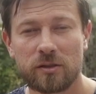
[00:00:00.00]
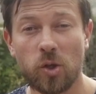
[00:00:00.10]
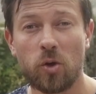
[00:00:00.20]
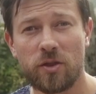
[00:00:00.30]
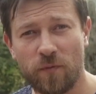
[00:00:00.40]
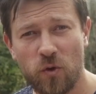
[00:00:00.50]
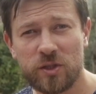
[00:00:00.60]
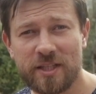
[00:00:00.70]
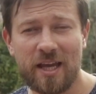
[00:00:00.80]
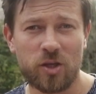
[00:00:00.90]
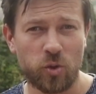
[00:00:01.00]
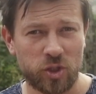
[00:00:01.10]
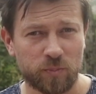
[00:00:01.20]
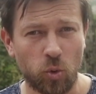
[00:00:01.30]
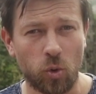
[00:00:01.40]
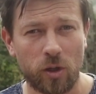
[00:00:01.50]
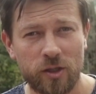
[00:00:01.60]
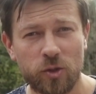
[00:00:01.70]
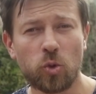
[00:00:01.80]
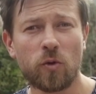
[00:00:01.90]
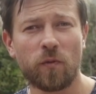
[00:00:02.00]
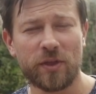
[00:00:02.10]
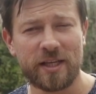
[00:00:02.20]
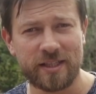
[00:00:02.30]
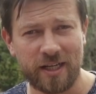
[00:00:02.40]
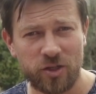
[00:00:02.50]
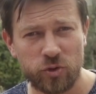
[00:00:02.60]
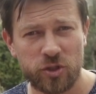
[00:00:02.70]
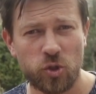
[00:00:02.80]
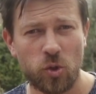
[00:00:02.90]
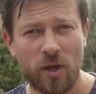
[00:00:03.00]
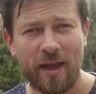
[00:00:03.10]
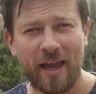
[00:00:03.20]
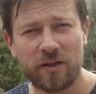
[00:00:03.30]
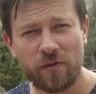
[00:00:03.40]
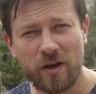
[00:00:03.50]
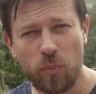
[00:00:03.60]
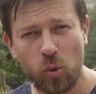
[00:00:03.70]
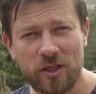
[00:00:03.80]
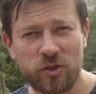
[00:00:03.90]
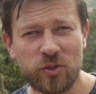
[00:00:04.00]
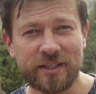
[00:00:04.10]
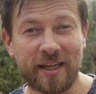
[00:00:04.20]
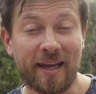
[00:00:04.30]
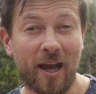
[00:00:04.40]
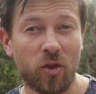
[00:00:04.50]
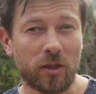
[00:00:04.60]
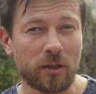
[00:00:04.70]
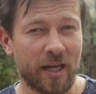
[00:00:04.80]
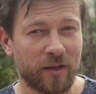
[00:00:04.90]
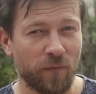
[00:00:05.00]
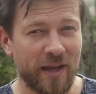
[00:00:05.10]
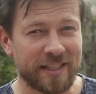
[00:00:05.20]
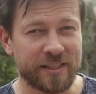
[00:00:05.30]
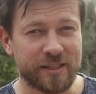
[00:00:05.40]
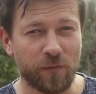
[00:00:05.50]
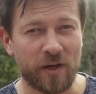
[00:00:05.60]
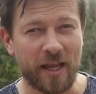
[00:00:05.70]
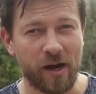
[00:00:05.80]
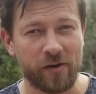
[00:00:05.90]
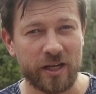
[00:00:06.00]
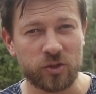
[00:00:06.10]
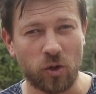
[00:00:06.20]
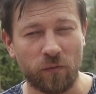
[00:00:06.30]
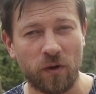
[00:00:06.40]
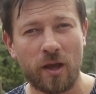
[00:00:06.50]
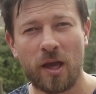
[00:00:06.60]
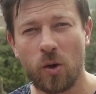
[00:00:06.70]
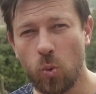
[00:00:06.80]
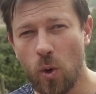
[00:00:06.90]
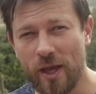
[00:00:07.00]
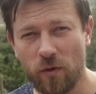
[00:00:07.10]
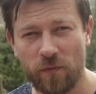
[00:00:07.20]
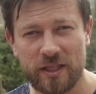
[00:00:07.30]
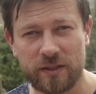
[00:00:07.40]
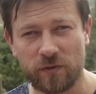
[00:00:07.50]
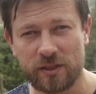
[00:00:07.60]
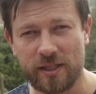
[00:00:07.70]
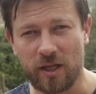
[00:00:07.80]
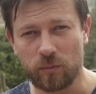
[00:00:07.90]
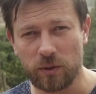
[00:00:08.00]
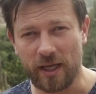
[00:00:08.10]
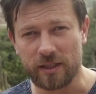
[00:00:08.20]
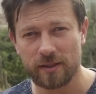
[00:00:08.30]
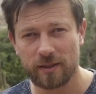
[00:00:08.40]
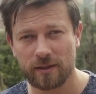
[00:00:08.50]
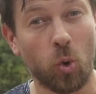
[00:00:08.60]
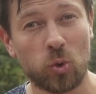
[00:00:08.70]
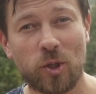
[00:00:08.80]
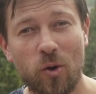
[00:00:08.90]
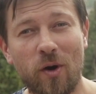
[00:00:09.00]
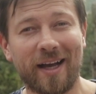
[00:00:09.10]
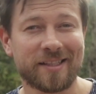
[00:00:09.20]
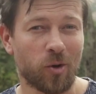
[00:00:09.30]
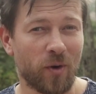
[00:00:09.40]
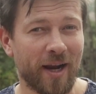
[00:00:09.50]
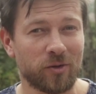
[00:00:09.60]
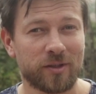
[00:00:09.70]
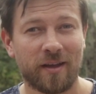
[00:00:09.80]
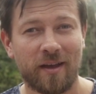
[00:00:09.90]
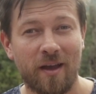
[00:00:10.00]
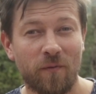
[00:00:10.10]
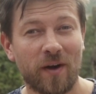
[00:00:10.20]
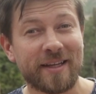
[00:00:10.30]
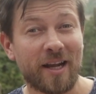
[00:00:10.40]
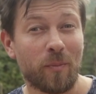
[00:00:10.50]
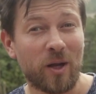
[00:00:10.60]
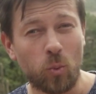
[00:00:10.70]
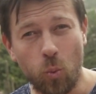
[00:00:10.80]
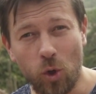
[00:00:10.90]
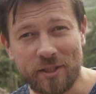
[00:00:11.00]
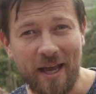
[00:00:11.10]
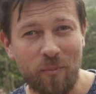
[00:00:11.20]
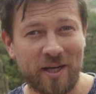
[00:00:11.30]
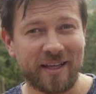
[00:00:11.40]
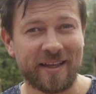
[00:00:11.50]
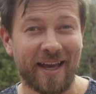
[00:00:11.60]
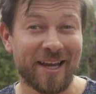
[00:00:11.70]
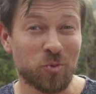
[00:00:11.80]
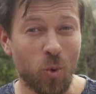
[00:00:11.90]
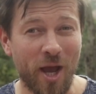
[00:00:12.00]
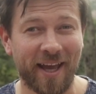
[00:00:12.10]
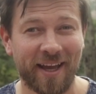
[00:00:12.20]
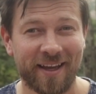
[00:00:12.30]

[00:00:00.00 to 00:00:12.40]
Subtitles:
So the first day you explore, you look for things that interest you, and very importantly, you study how the light affects different areas of where your festival is taking place. Also, ask around, find out about what's happening and where.